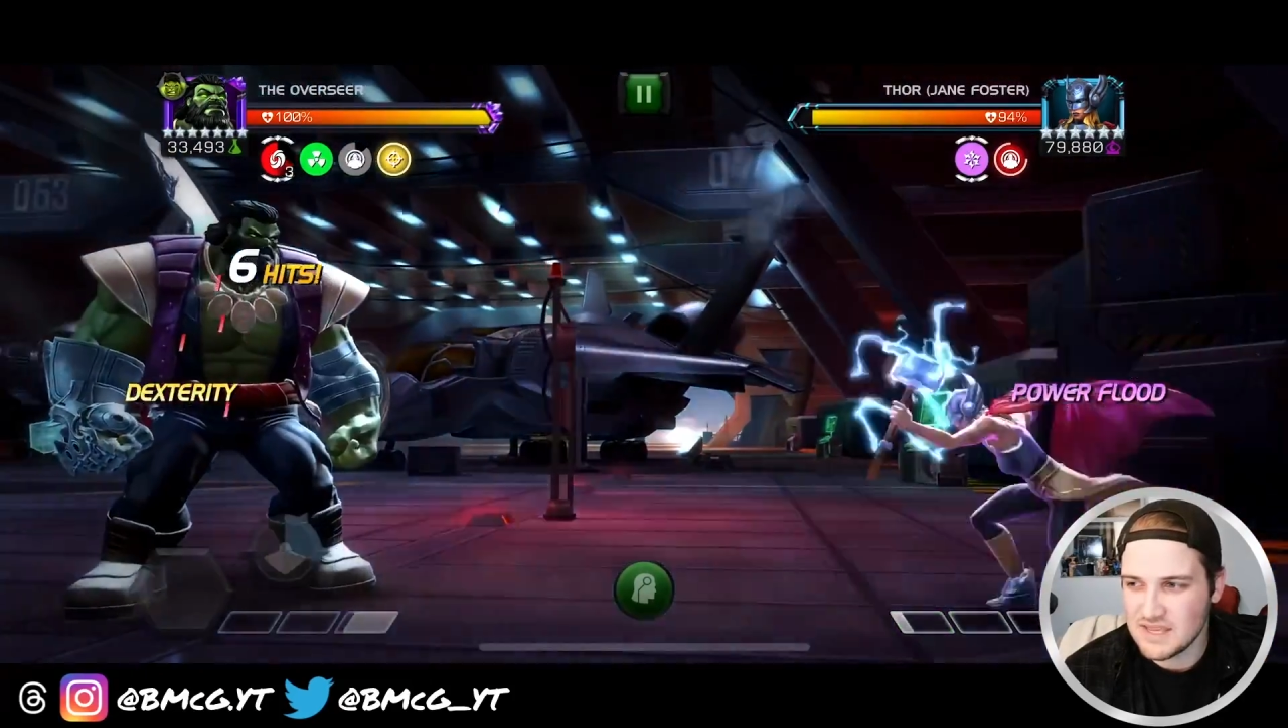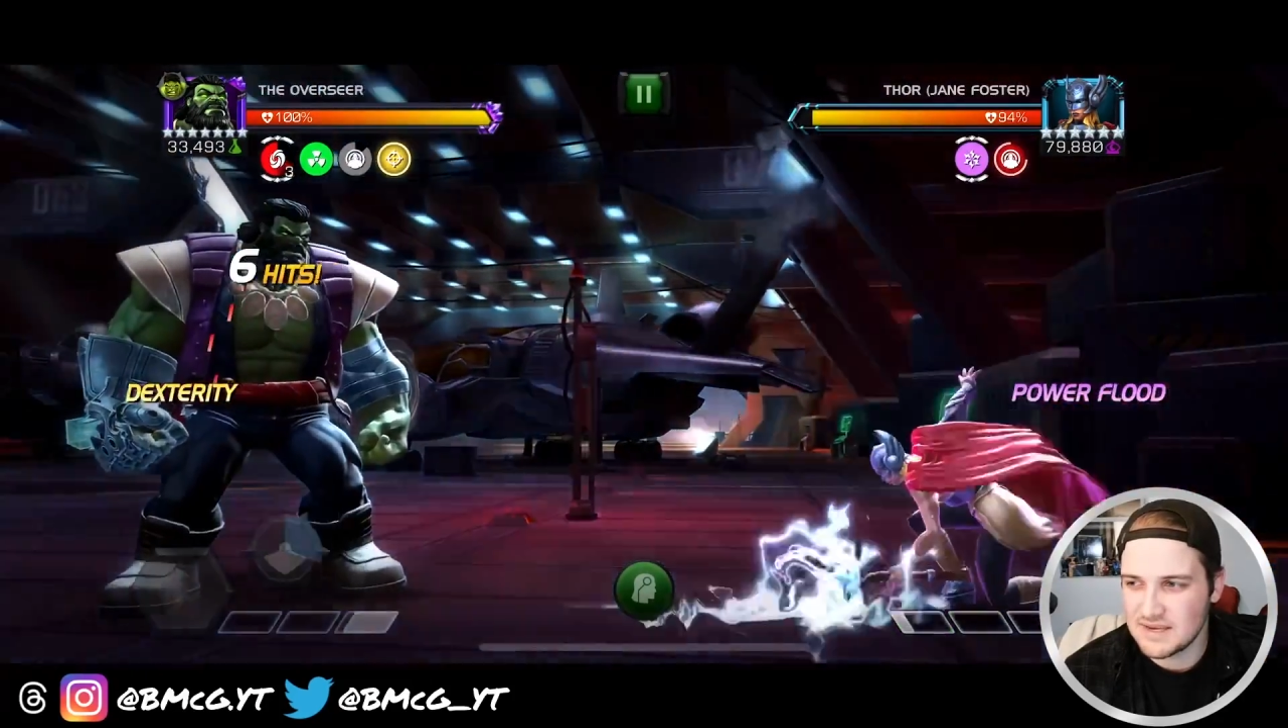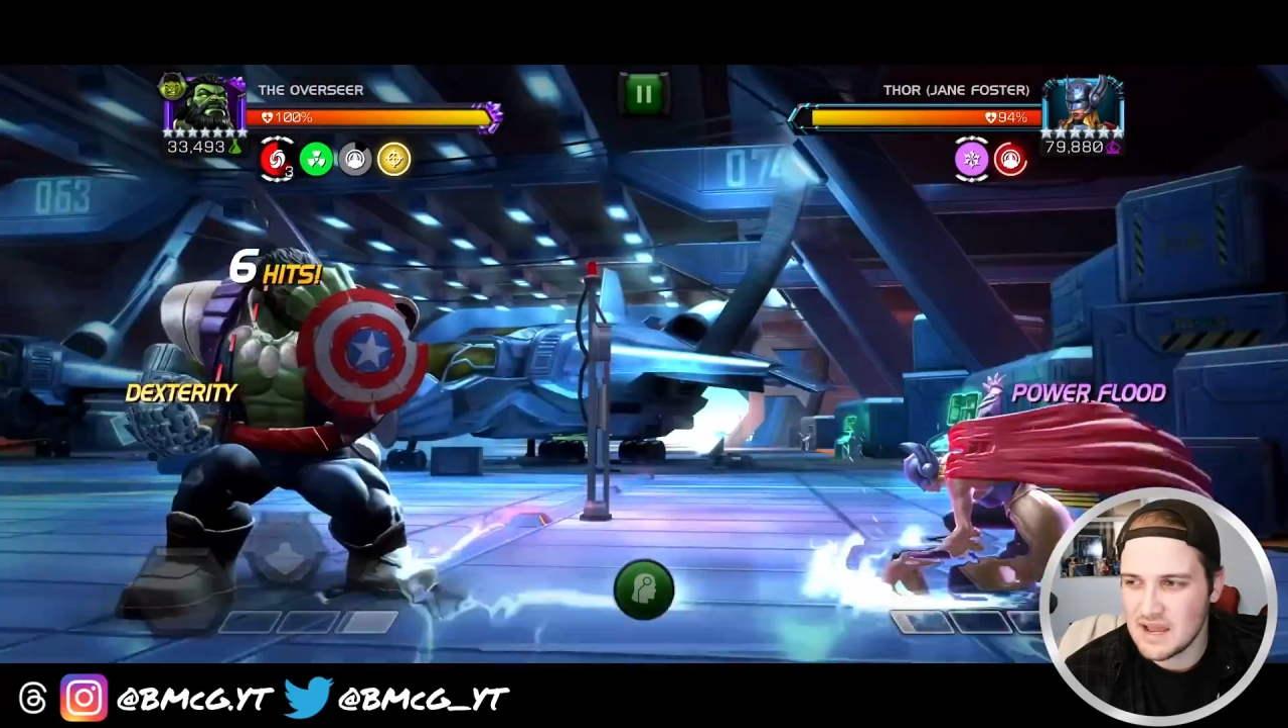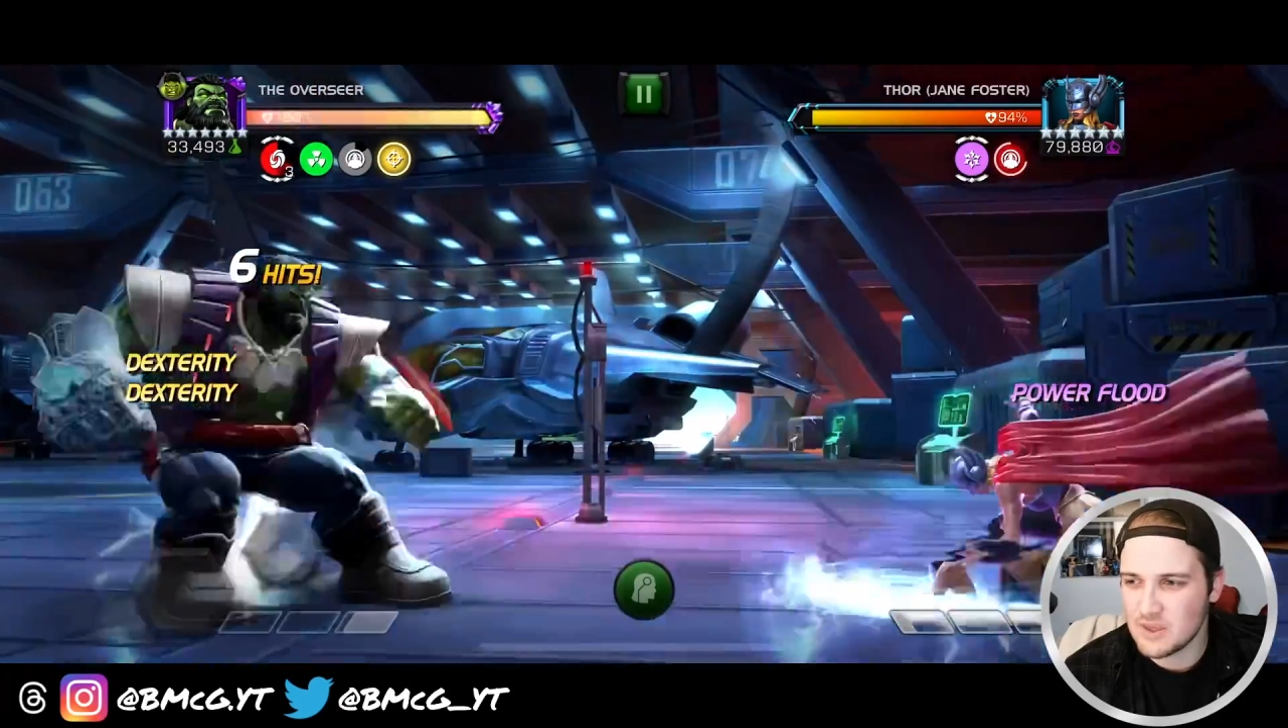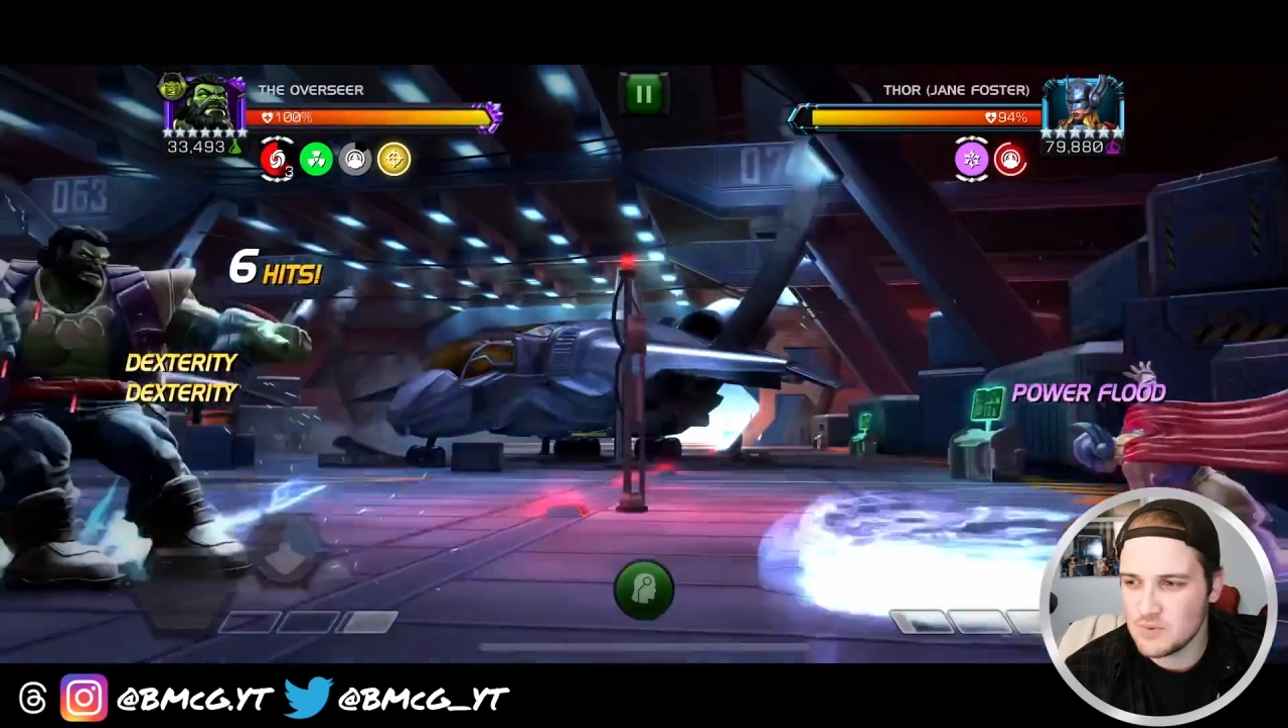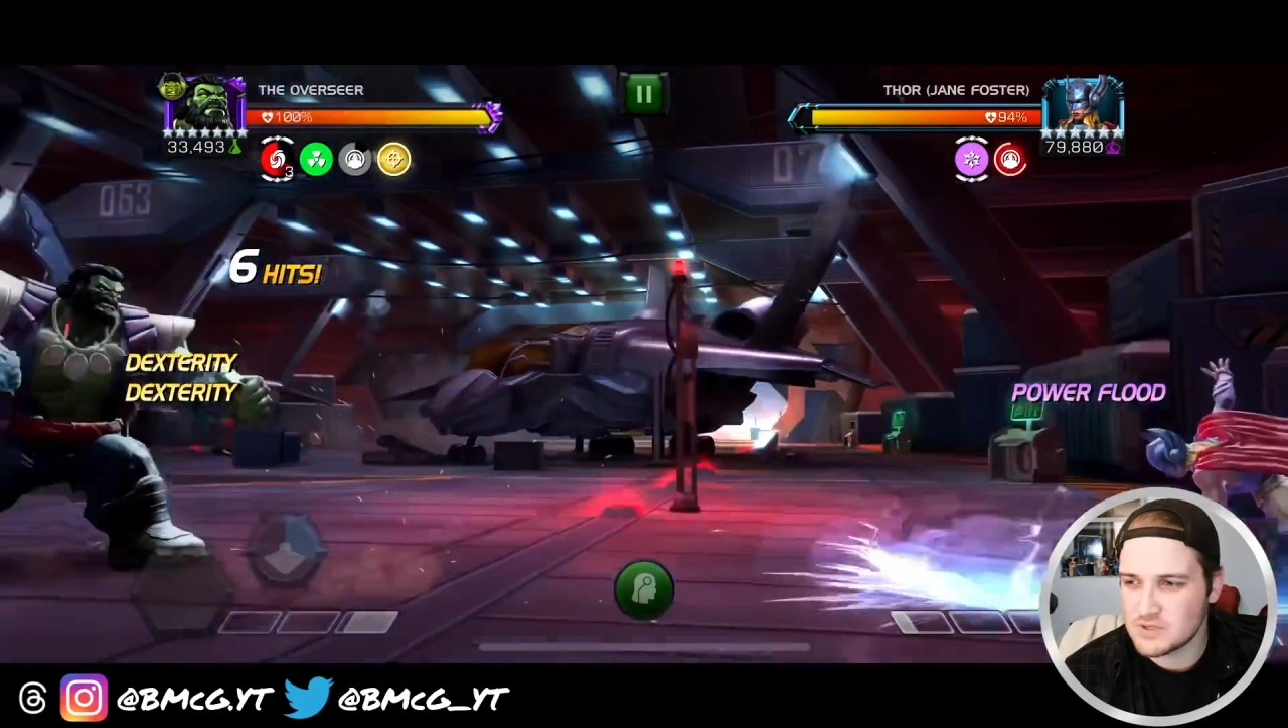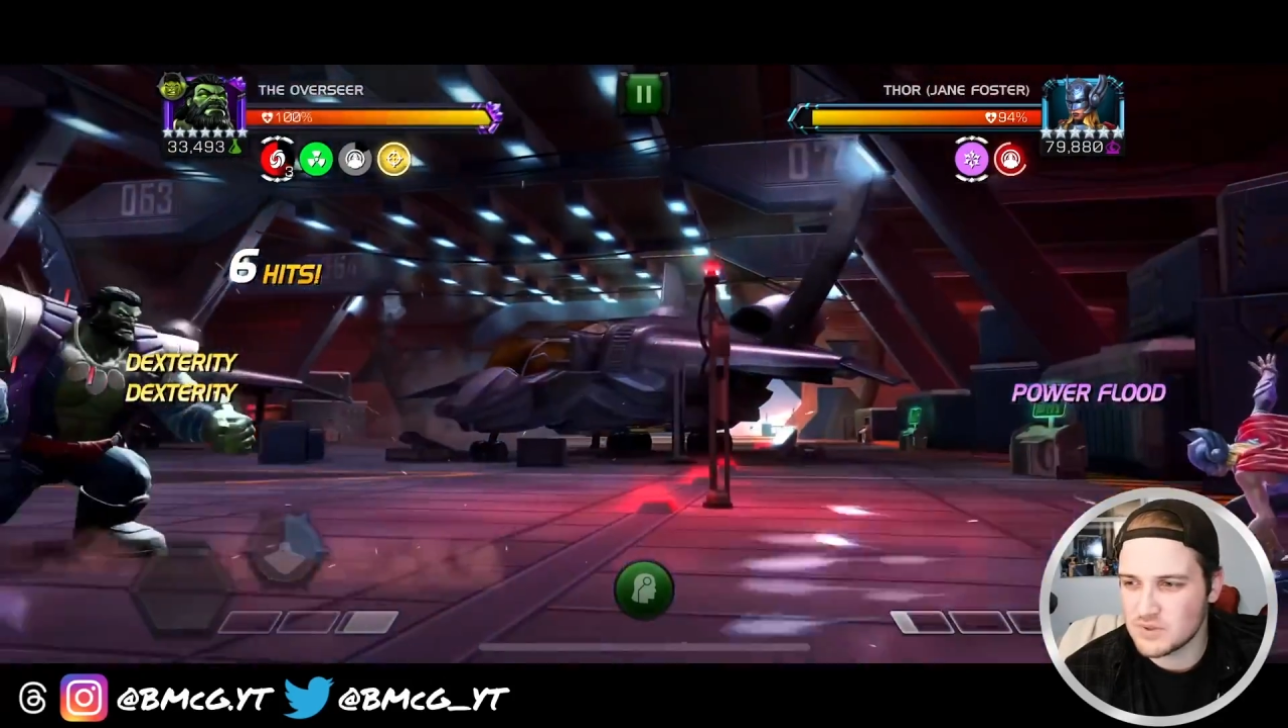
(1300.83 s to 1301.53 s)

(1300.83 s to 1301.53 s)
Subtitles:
yeah, now that we